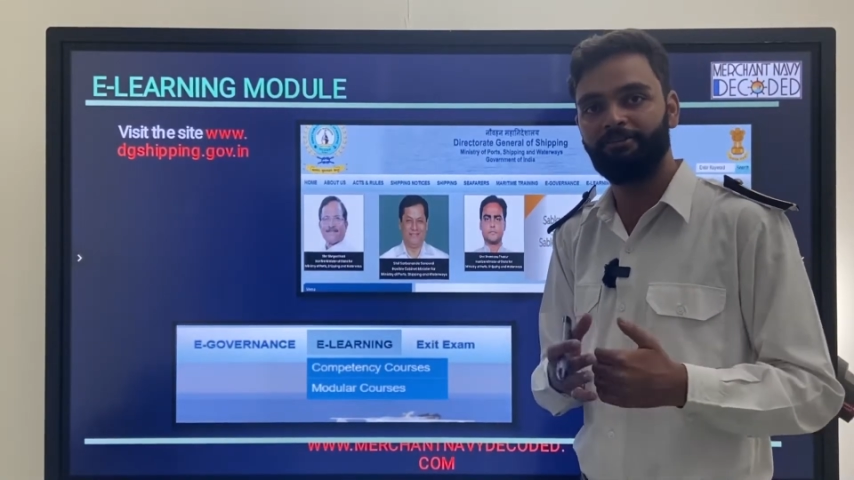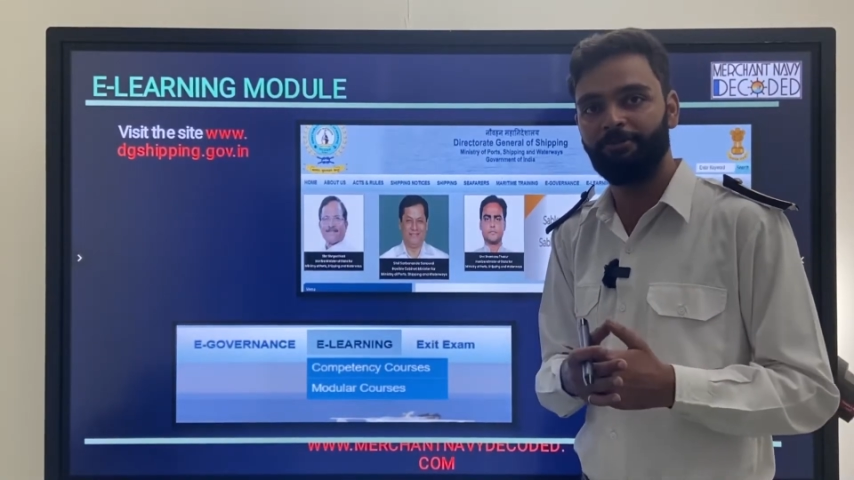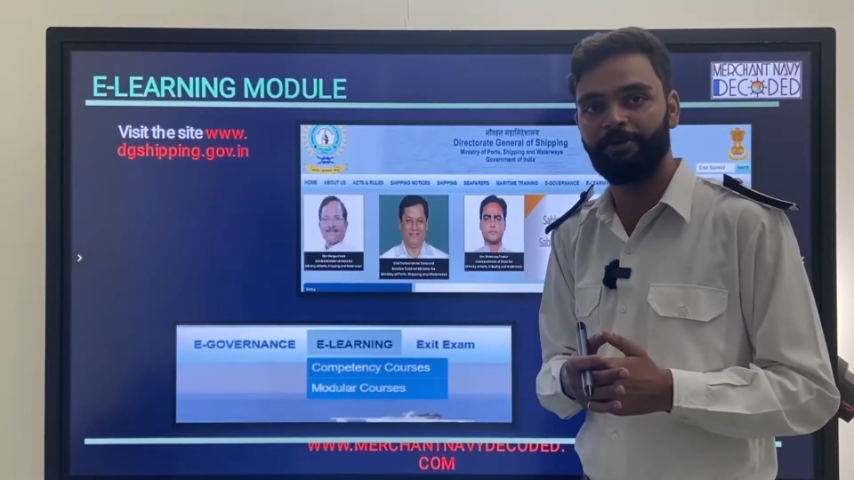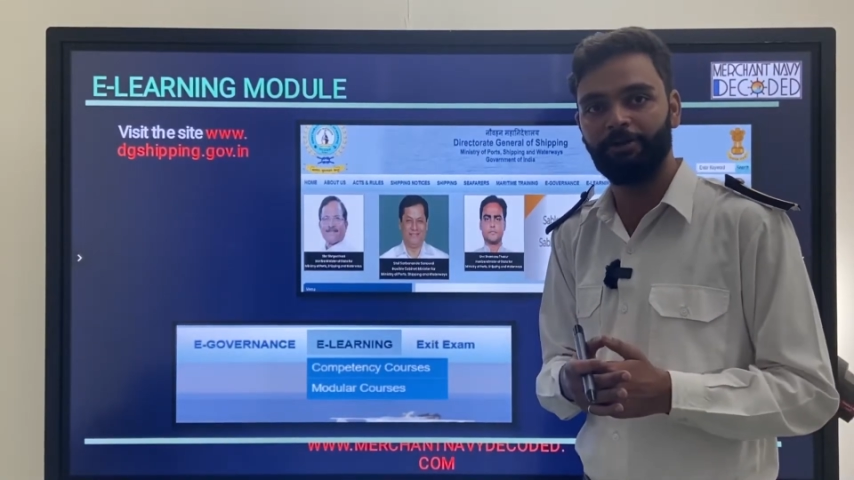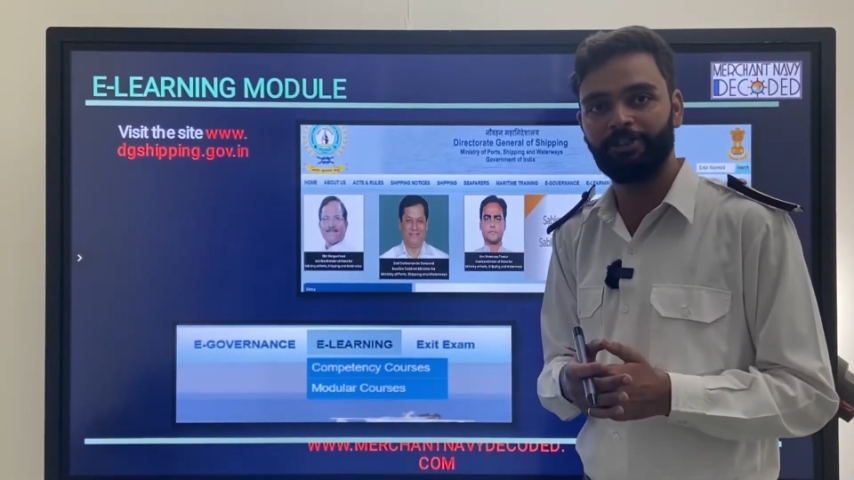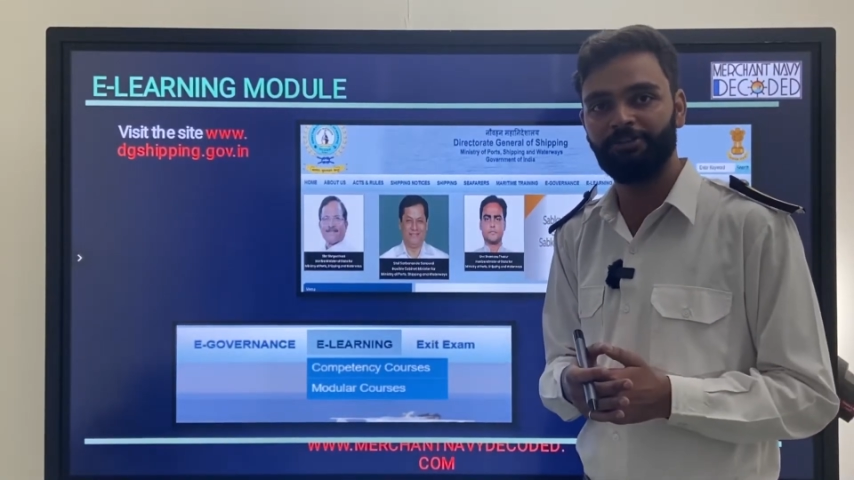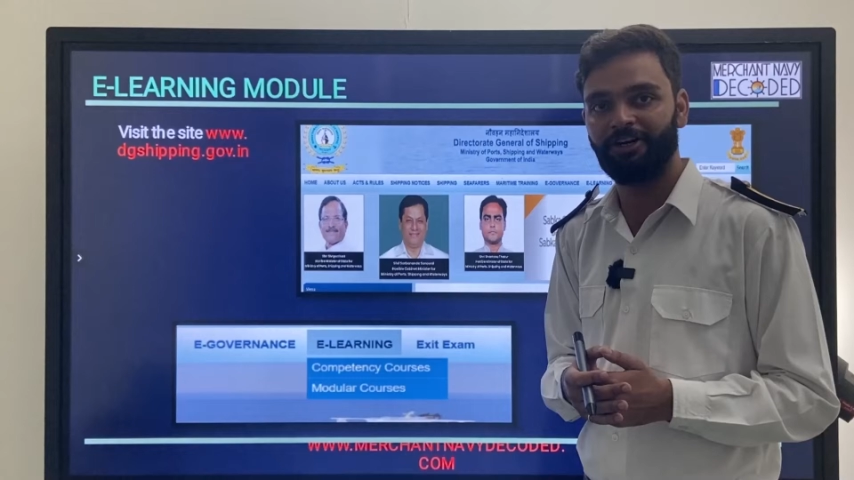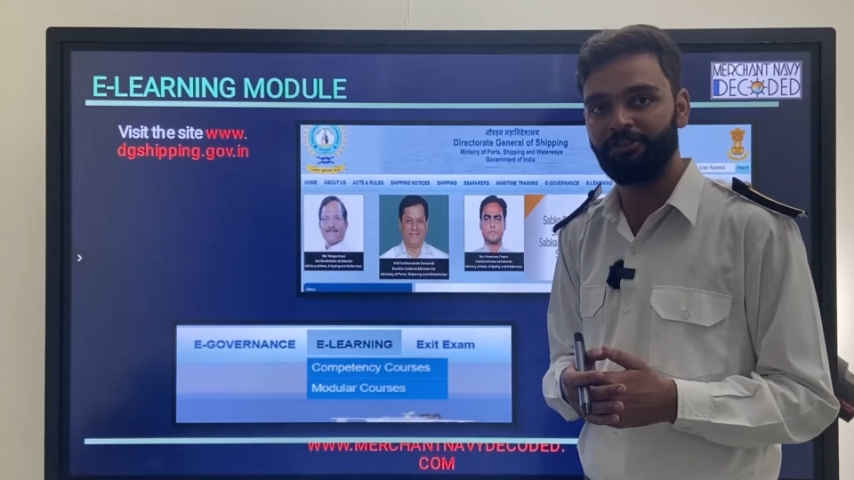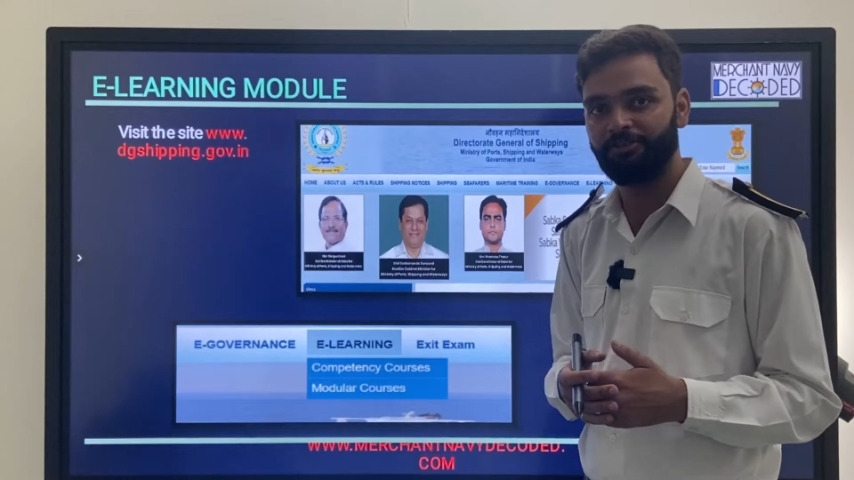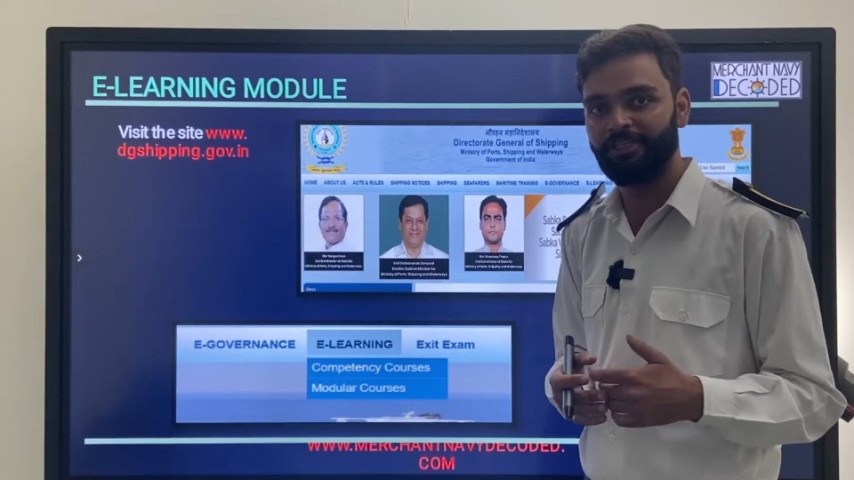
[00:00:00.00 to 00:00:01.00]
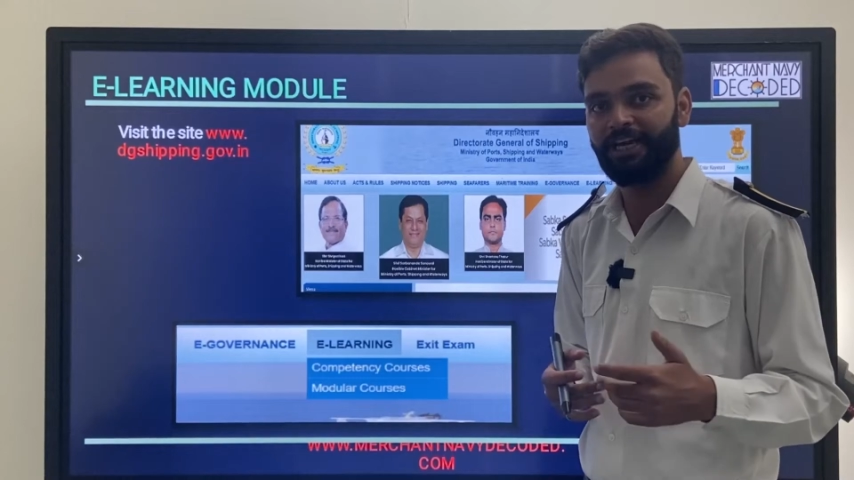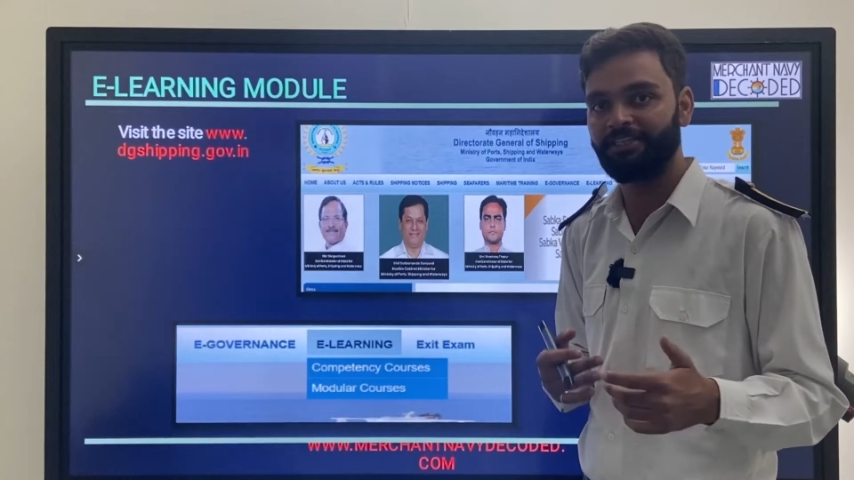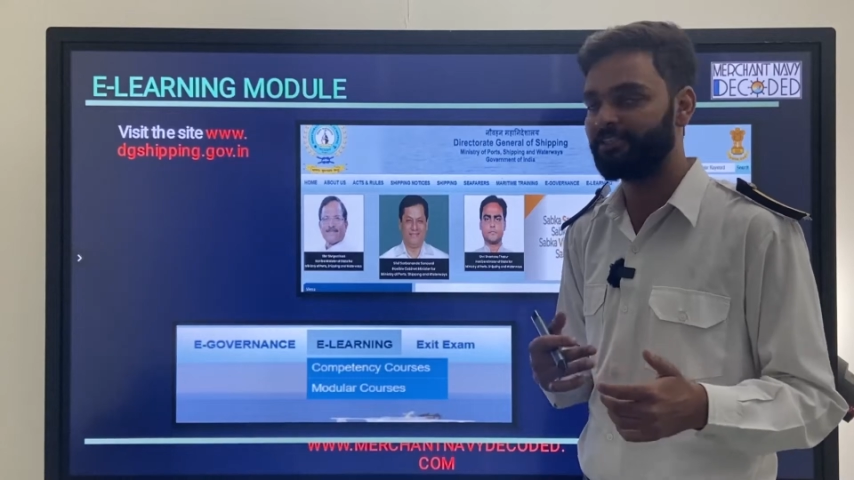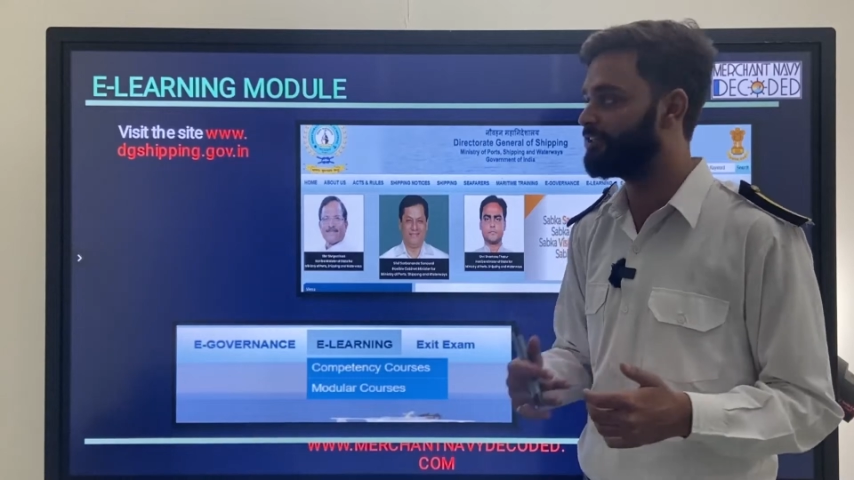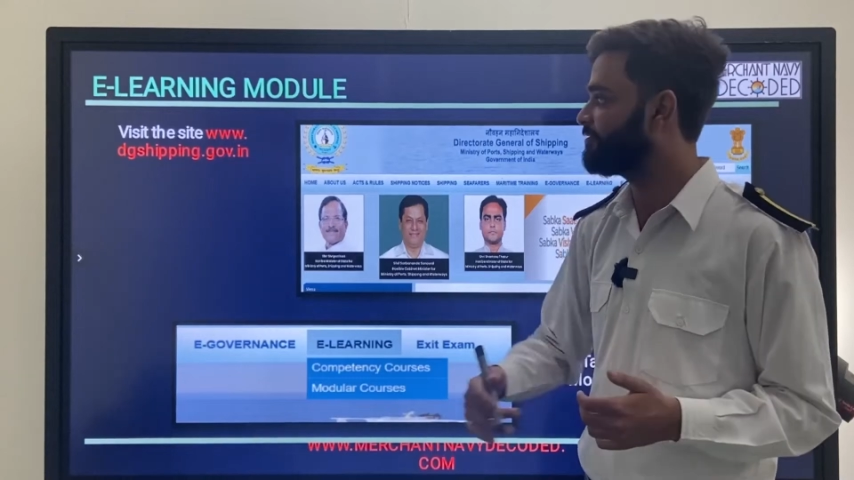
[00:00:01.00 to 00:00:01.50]
web browser you are using as
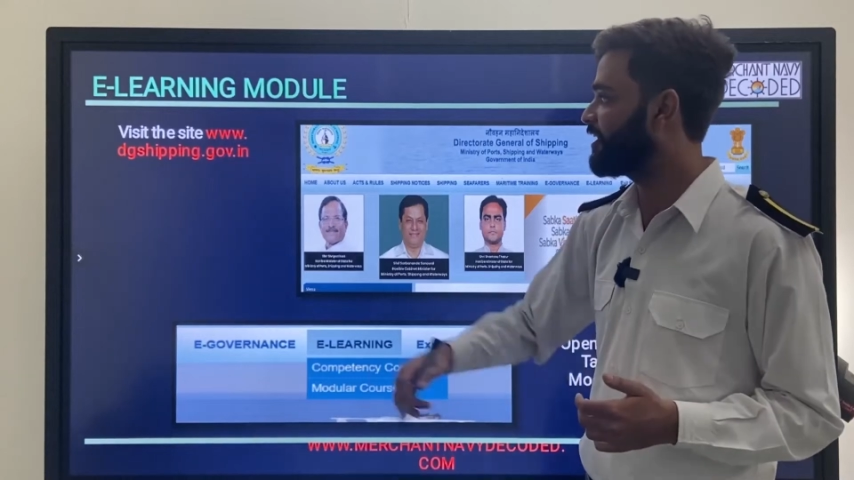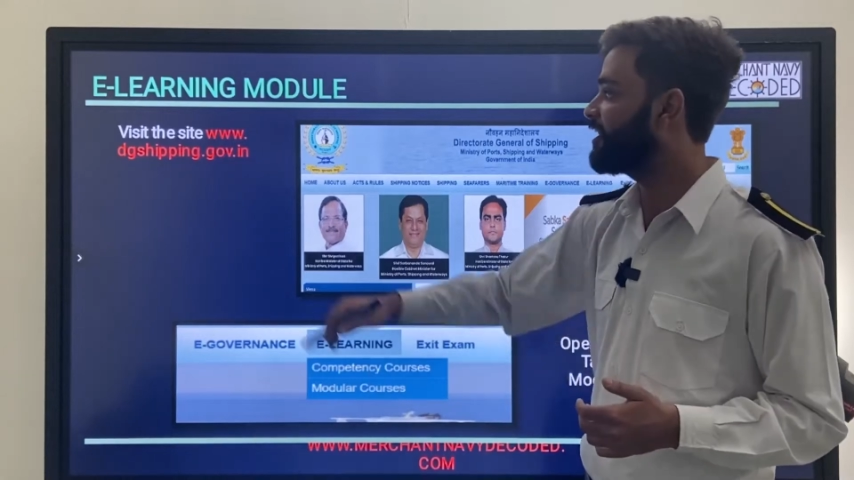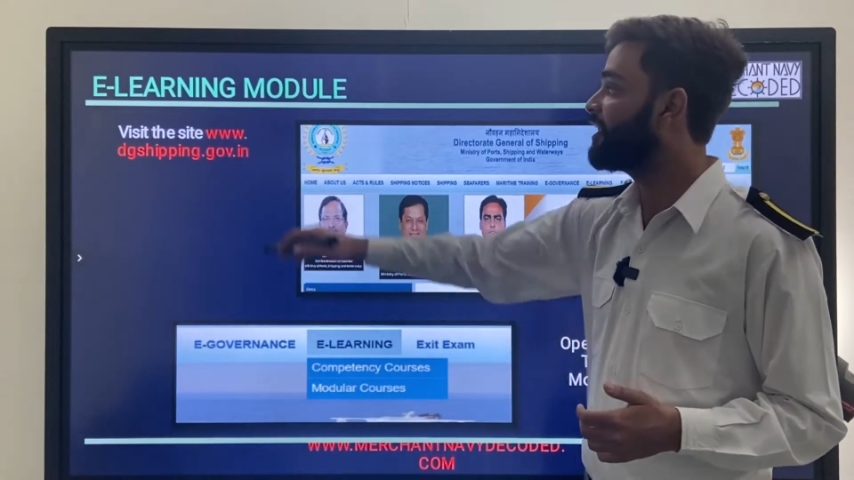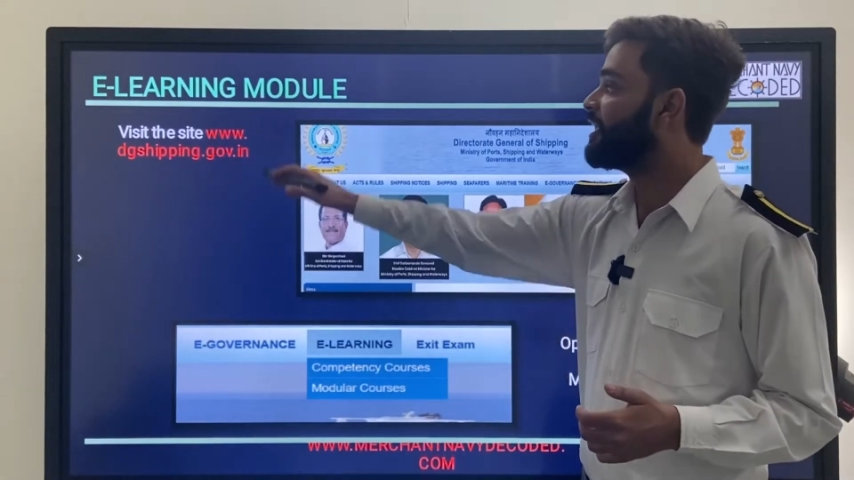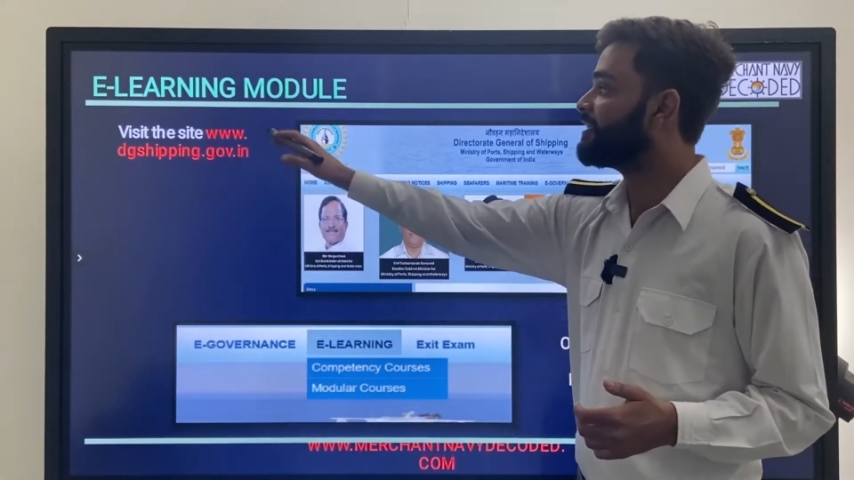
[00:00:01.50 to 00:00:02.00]
a seafarer.